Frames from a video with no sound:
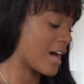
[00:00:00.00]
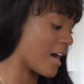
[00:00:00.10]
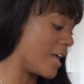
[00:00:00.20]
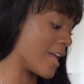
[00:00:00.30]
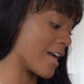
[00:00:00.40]

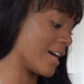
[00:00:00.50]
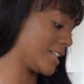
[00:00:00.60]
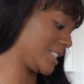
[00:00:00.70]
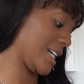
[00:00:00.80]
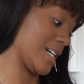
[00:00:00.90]

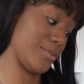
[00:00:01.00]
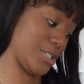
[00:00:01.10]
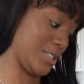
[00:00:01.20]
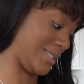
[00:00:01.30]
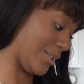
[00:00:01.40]
and I'm
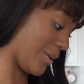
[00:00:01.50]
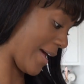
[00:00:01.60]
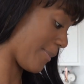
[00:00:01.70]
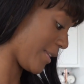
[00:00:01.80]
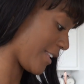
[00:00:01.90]
just so
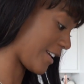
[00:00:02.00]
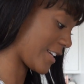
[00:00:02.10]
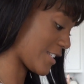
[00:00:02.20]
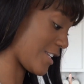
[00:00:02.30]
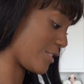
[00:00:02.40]
happy that I
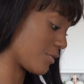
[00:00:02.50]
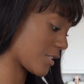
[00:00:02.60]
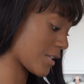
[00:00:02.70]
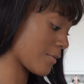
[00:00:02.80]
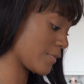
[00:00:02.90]
get to
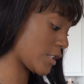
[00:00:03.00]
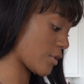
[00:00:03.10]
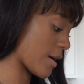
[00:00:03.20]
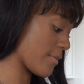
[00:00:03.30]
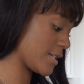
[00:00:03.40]
use them.
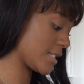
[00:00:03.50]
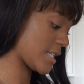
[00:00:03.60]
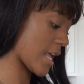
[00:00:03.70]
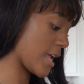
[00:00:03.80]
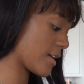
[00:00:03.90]
So I'm going to
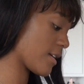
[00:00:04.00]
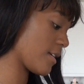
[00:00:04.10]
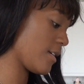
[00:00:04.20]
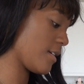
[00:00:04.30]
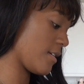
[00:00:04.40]
take
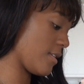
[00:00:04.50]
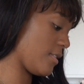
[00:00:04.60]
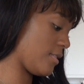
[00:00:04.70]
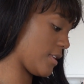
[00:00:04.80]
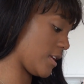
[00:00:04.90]

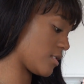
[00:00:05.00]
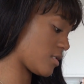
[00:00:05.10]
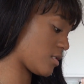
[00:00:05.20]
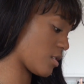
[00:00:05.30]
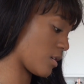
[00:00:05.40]

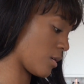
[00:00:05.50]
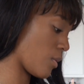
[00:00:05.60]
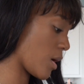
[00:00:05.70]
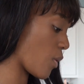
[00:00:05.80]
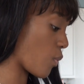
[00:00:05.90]
these
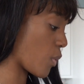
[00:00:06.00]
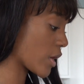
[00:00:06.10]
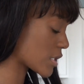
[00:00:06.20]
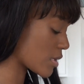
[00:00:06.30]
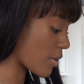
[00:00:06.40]
to
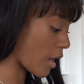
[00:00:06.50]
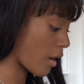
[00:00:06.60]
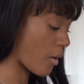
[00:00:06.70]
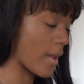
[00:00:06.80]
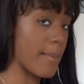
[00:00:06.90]
work
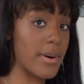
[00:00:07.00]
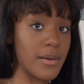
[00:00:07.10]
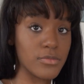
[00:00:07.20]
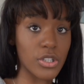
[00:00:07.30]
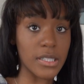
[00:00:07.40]
tomorrow and
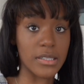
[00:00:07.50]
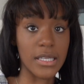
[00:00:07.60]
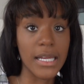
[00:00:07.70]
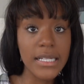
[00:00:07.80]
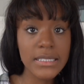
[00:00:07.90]
pump
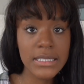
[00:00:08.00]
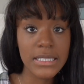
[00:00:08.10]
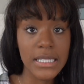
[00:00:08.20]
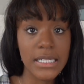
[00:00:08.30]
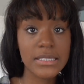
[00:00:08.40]
directly
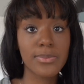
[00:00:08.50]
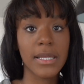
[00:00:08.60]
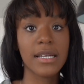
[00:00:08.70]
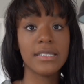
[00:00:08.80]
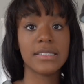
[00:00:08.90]
into this
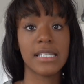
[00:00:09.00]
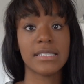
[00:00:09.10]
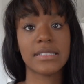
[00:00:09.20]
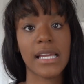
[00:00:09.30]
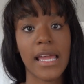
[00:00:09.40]
because they
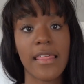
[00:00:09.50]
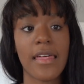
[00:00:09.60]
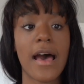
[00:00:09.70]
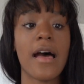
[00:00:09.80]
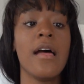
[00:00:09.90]
say
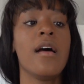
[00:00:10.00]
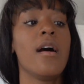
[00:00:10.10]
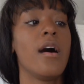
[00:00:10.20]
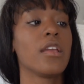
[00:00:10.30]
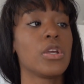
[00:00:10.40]

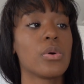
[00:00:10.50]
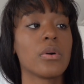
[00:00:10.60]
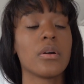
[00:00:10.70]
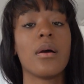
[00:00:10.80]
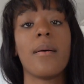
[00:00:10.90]
that
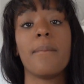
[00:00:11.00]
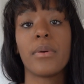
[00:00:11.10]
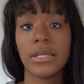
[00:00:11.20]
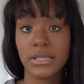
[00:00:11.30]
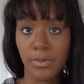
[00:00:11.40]
your
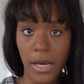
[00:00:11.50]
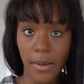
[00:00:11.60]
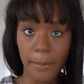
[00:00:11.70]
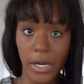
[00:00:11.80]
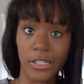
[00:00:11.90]
breast
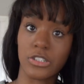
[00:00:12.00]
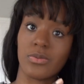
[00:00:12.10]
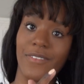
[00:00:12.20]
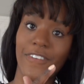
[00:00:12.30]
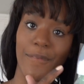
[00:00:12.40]
pump parts
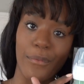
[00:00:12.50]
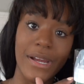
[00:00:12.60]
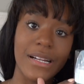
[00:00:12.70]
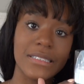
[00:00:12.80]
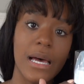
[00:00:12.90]
will fit
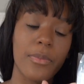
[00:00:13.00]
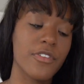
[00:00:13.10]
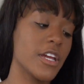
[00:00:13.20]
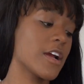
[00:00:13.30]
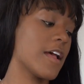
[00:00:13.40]
right on top of
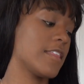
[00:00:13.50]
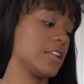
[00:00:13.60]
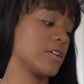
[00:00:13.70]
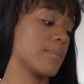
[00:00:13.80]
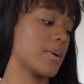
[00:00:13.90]
here, and then
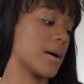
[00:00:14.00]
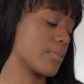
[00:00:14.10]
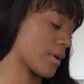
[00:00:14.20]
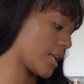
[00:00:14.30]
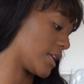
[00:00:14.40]
you can
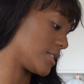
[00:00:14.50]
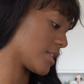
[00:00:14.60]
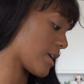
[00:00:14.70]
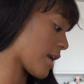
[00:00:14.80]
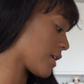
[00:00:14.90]
pump right into
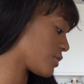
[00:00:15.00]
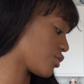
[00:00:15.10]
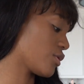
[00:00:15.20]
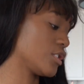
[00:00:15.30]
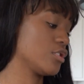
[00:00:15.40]
that,
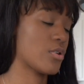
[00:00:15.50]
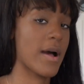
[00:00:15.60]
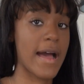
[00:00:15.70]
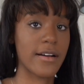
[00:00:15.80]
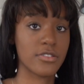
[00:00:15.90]
so then you don't
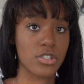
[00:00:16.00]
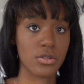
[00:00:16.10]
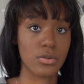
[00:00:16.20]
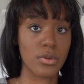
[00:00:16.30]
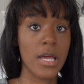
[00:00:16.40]
have
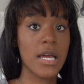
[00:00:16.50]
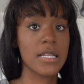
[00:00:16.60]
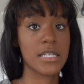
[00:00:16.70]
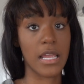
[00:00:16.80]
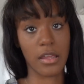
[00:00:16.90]
to
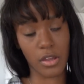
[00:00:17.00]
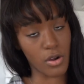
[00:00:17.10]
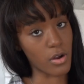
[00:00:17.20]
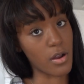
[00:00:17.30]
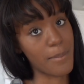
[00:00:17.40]
take
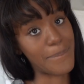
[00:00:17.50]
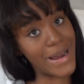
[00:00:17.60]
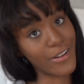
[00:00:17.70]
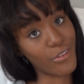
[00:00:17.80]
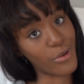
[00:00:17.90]
your
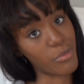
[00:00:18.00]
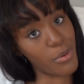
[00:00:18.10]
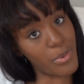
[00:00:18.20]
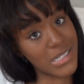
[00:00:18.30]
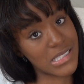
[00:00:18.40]
bottle from your
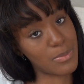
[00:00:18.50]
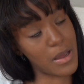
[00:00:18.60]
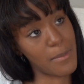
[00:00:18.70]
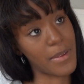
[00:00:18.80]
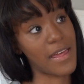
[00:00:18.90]
breast
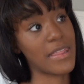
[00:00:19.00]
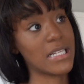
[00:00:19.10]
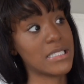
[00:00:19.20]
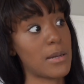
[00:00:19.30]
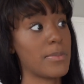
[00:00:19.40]
pump and
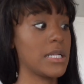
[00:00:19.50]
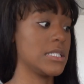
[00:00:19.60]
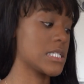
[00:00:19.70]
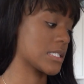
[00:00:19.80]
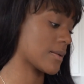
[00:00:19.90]
then dump it
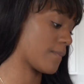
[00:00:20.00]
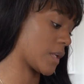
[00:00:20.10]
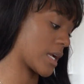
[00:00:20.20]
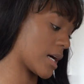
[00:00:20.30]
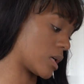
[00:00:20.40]
into
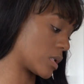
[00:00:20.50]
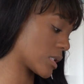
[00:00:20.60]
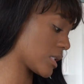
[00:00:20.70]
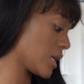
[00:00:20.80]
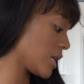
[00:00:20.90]
something else.